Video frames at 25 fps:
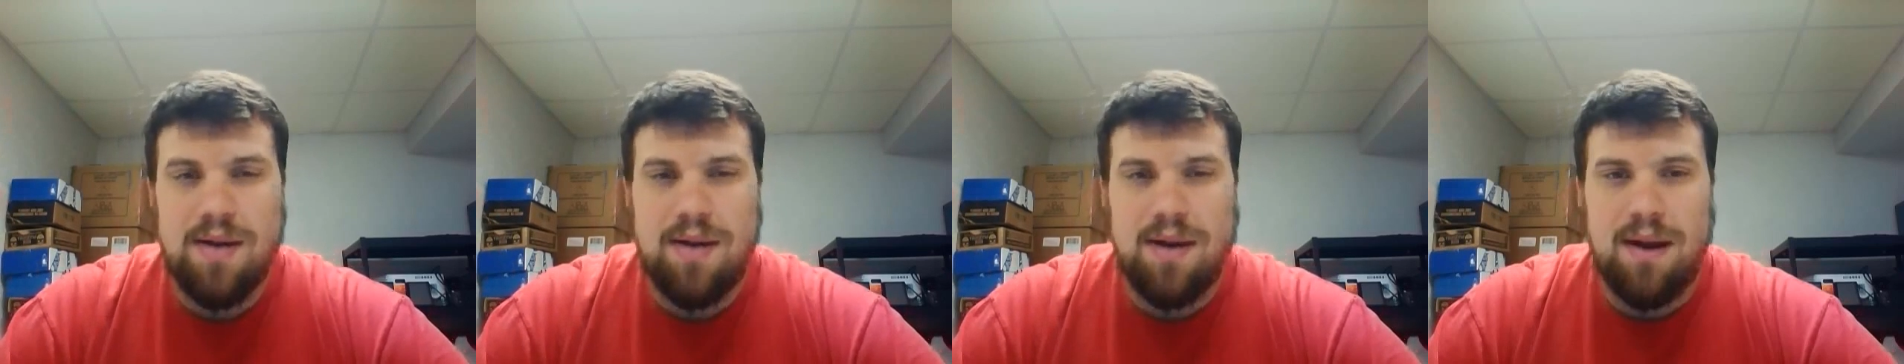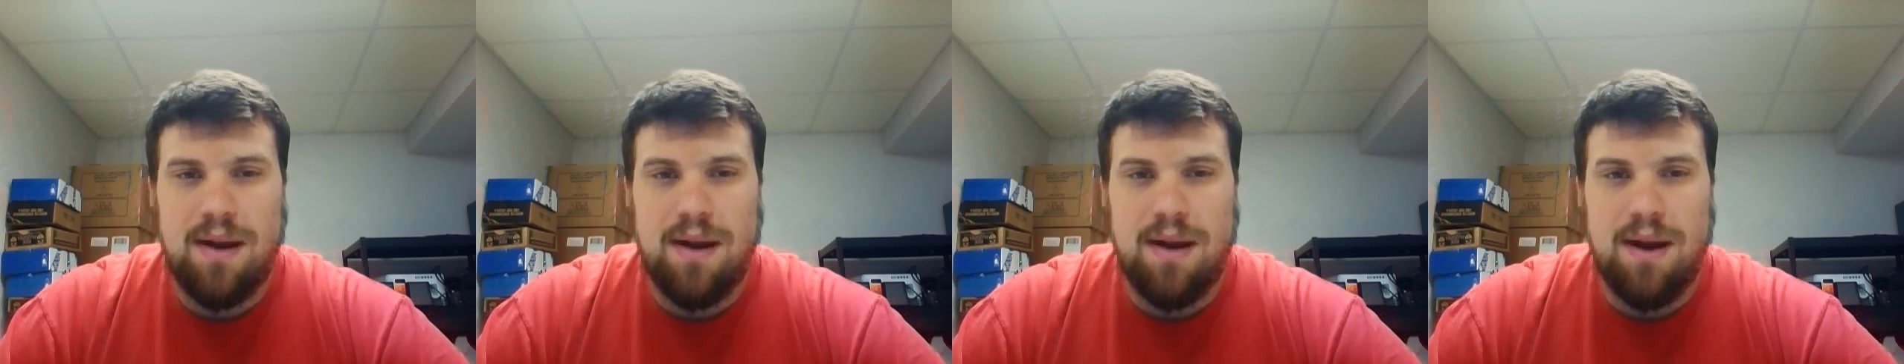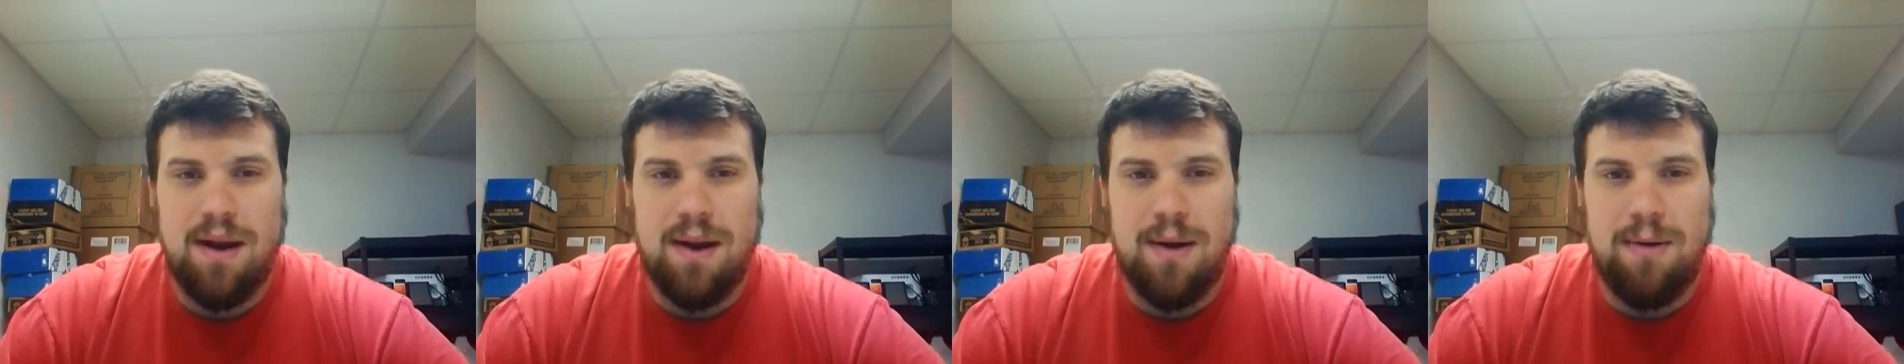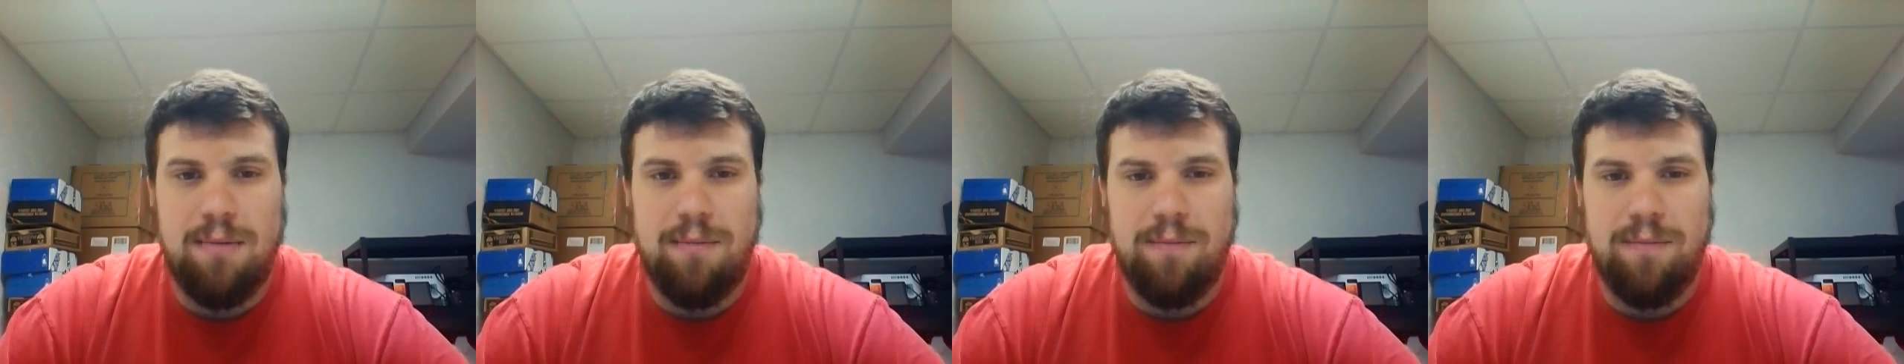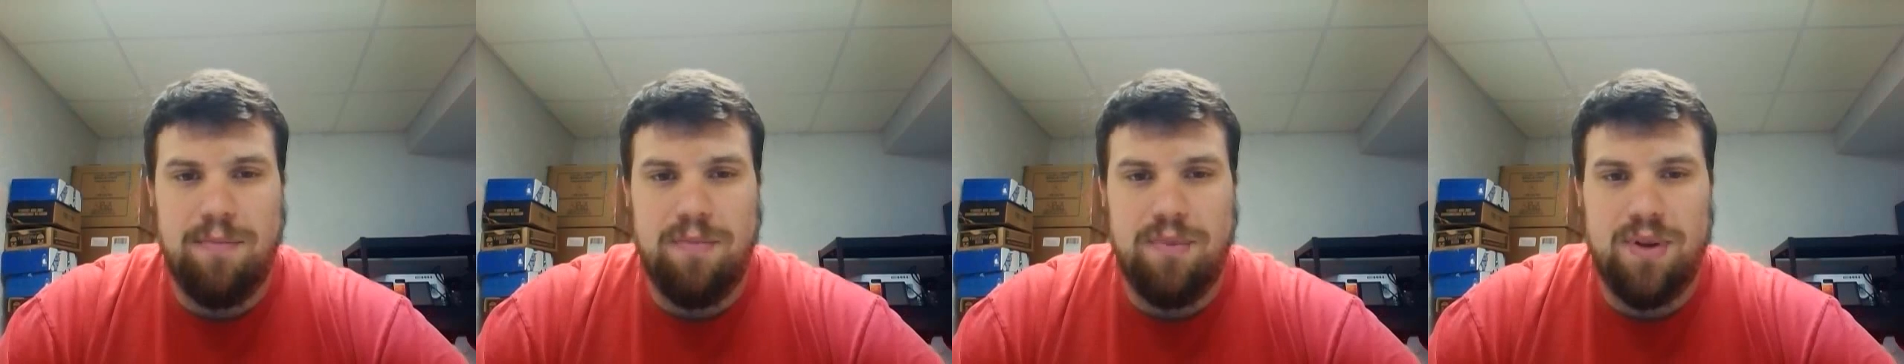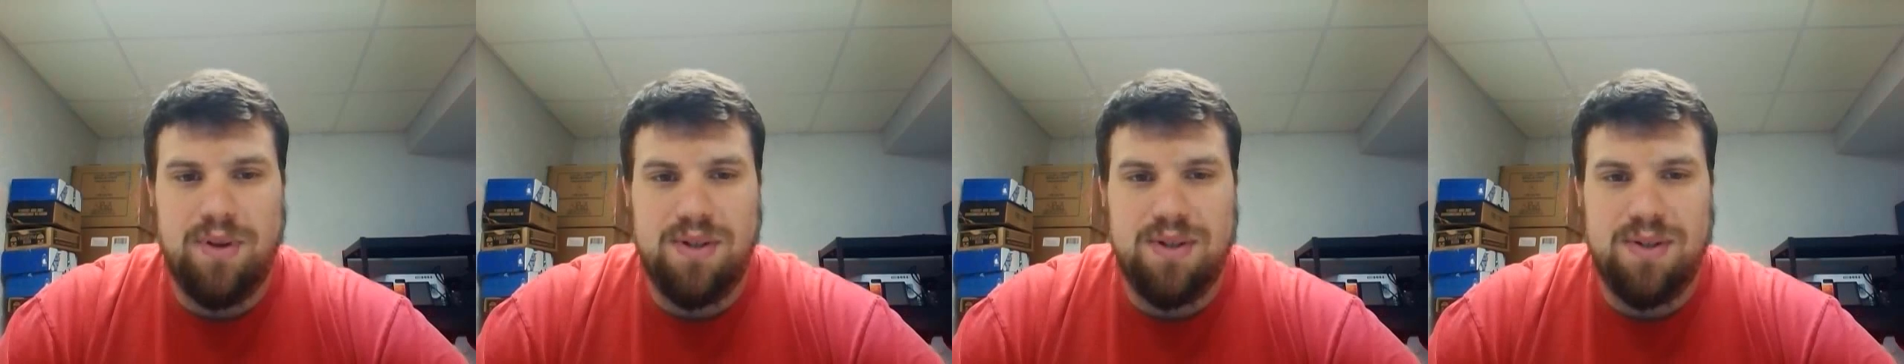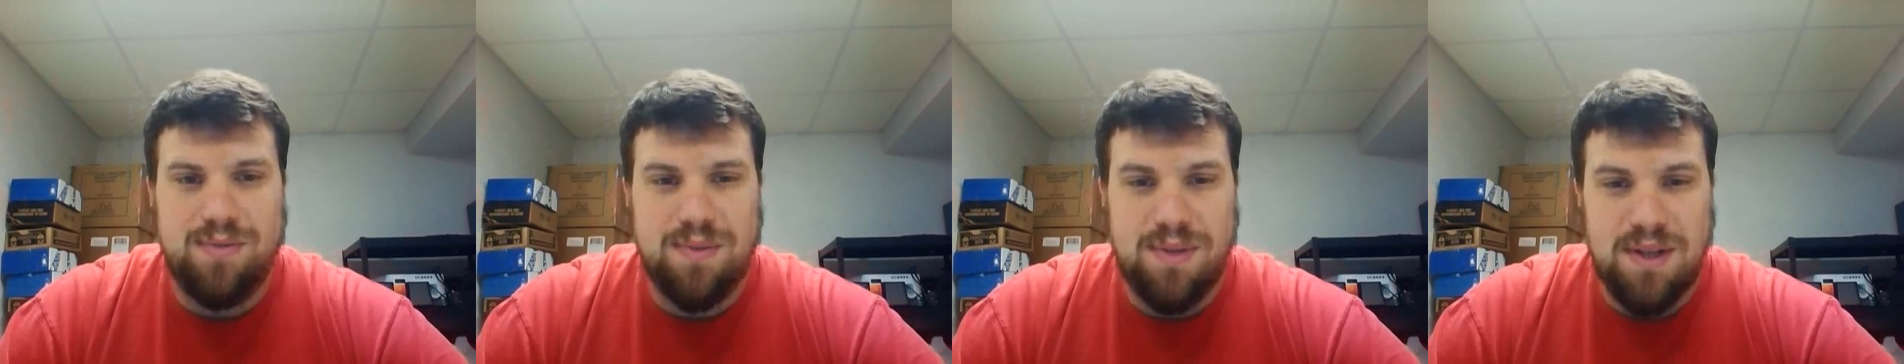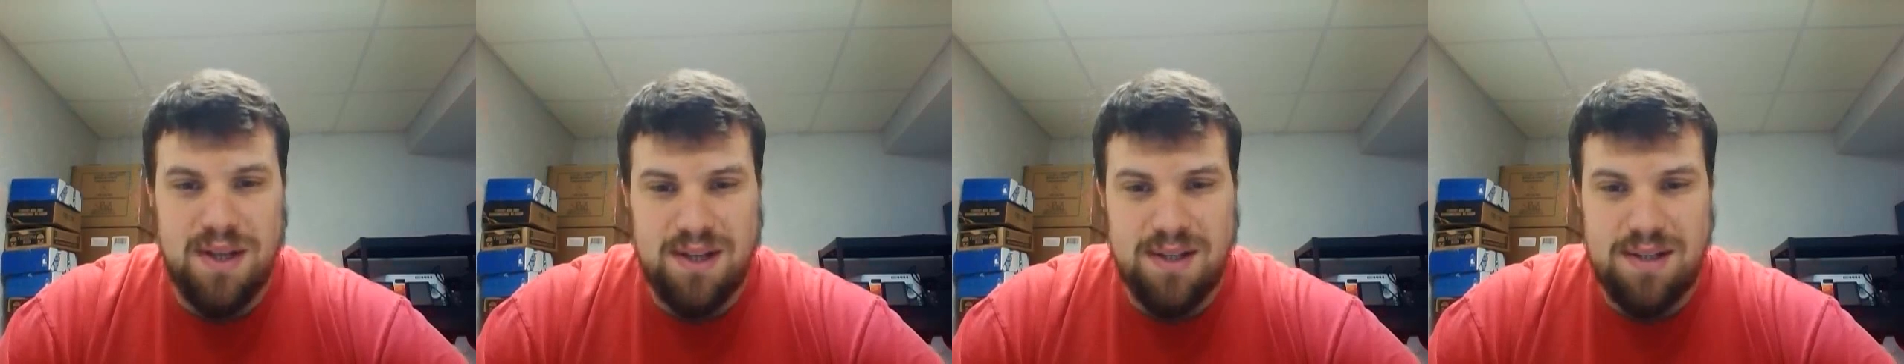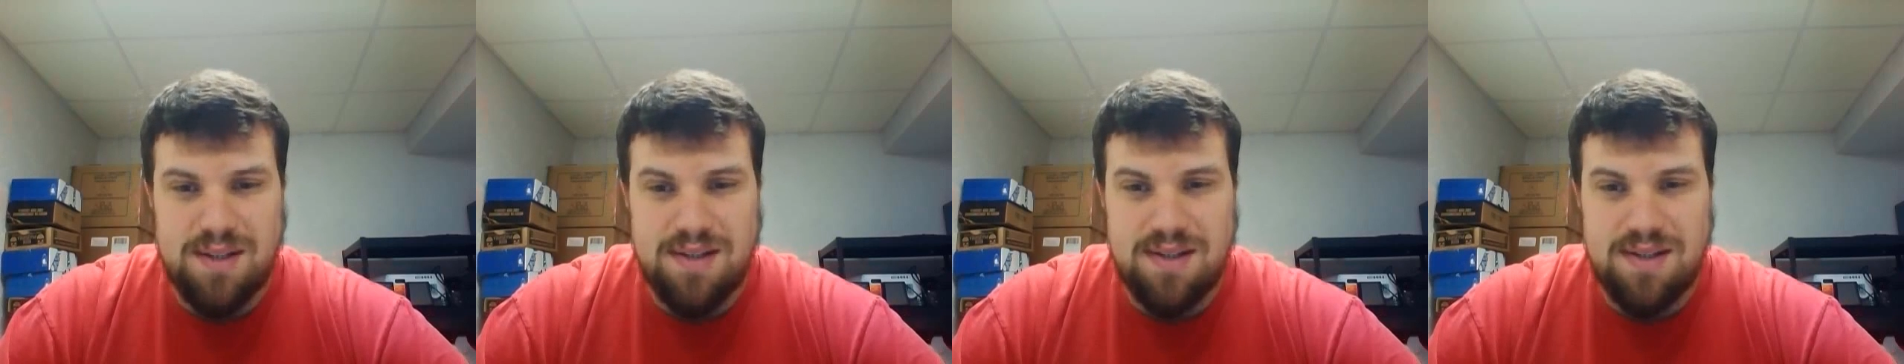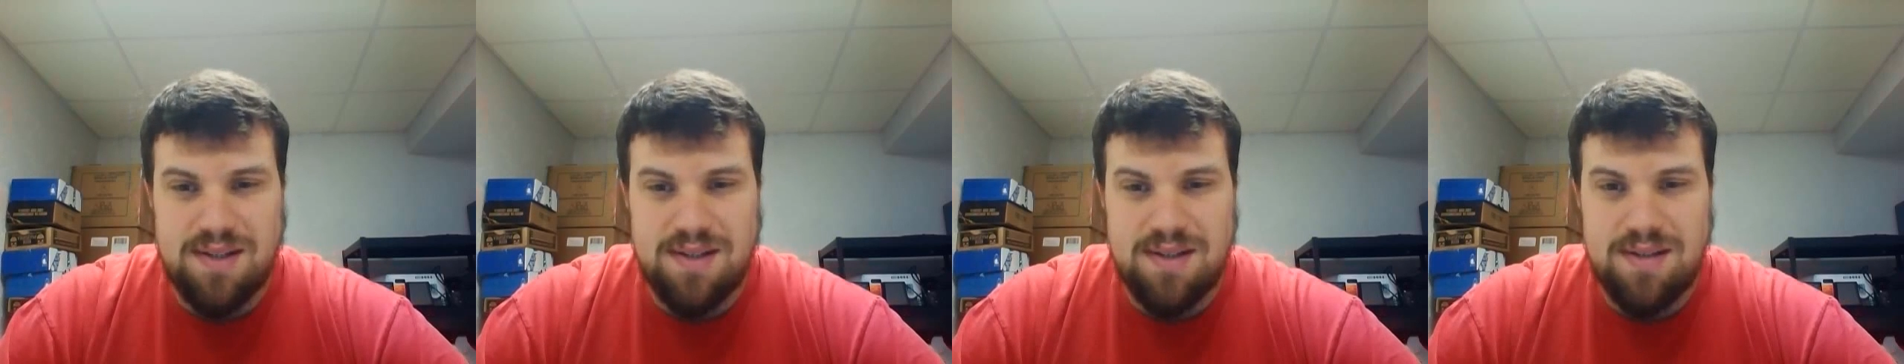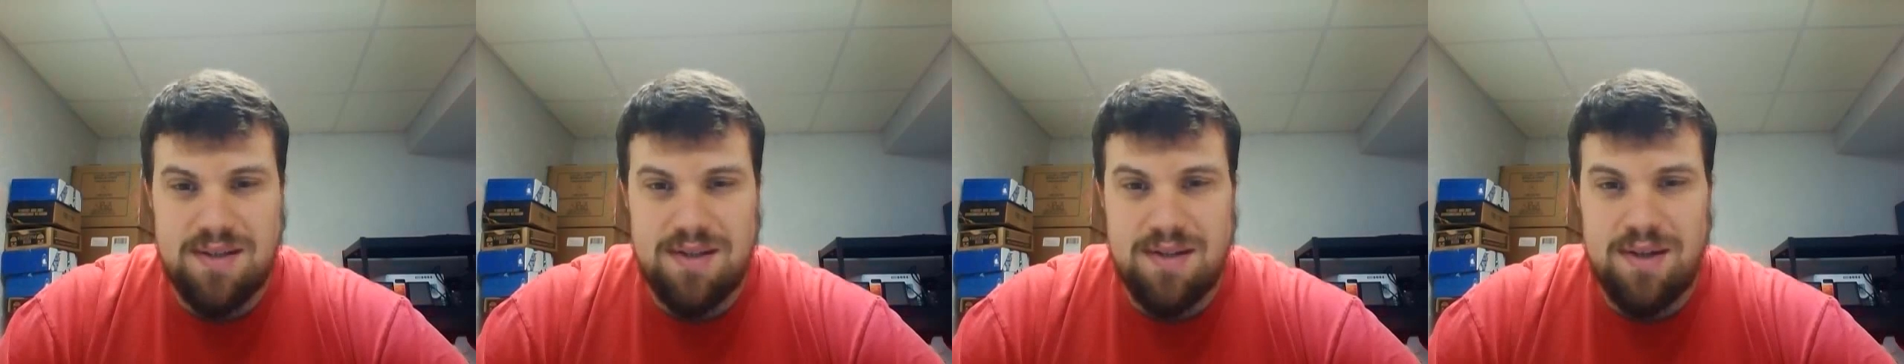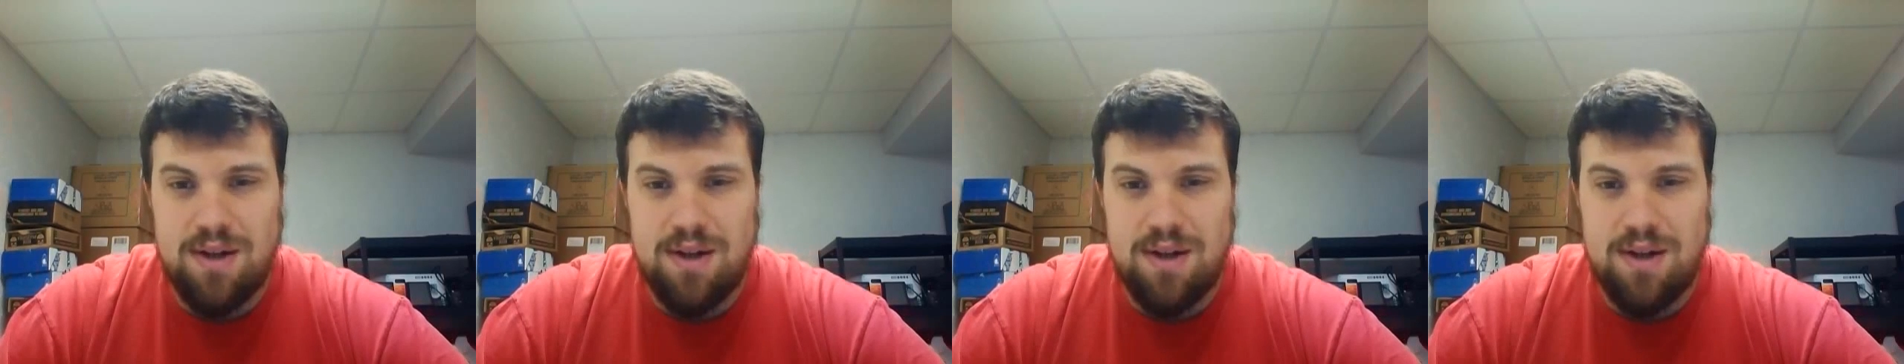There's some things,